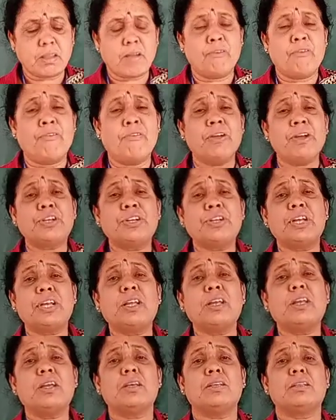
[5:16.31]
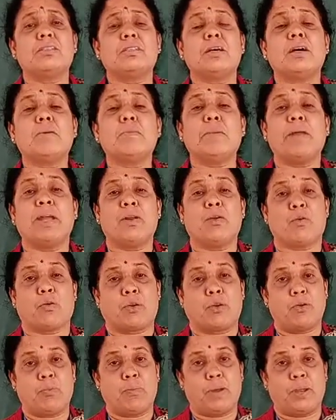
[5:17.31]
fishing is the main
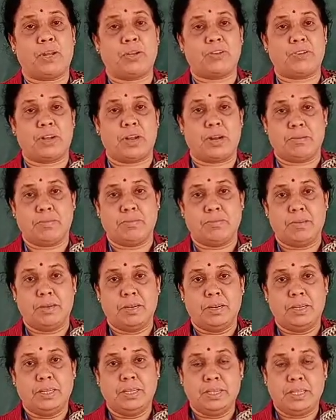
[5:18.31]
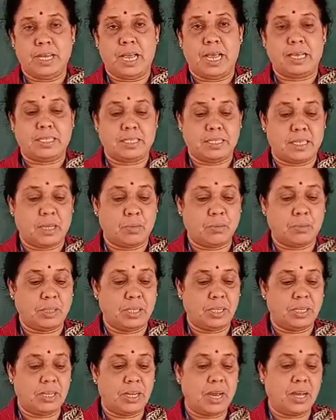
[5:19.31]
occupation. Yes,
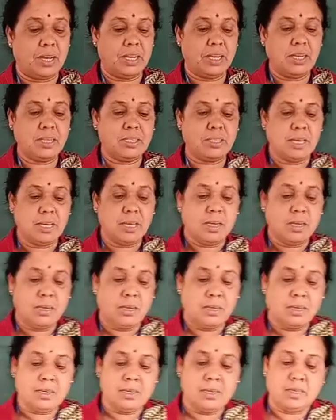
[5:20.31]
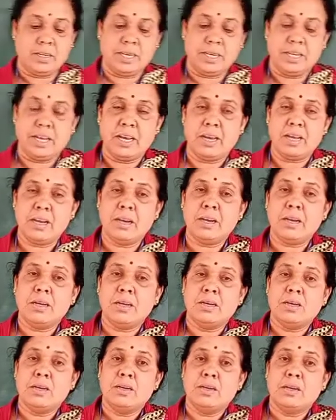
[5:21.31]
South India is
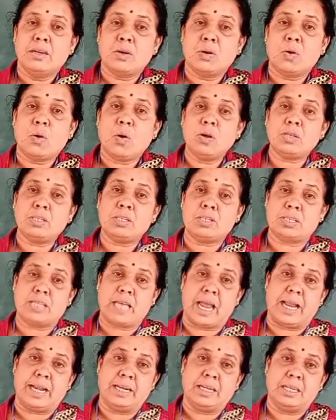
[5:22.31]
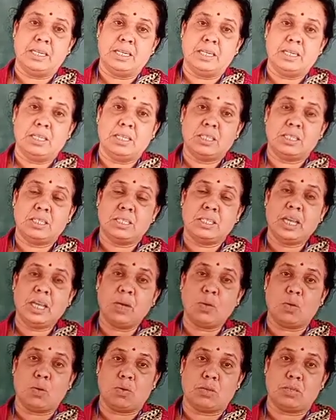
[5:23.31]
near coast side,
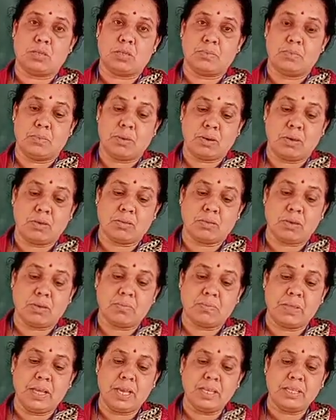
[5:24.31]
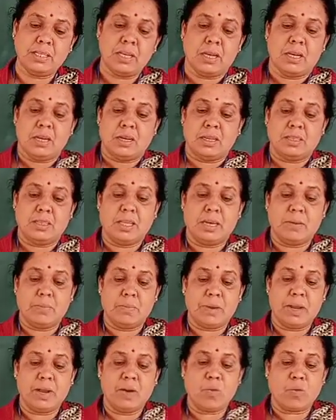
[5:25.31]
sea coast. Because of this,
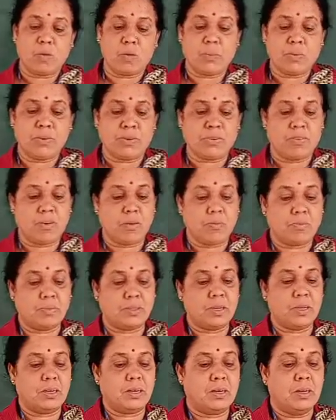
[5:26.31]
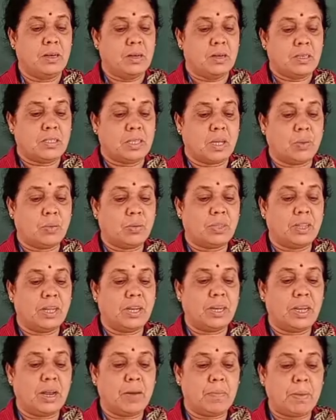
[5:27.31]
the main occupation of the South
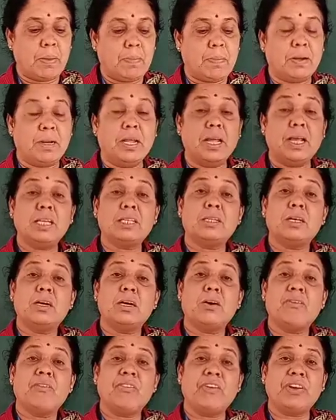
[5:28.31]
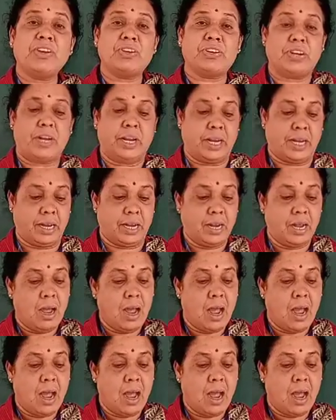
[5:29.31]
Indian people is fishing.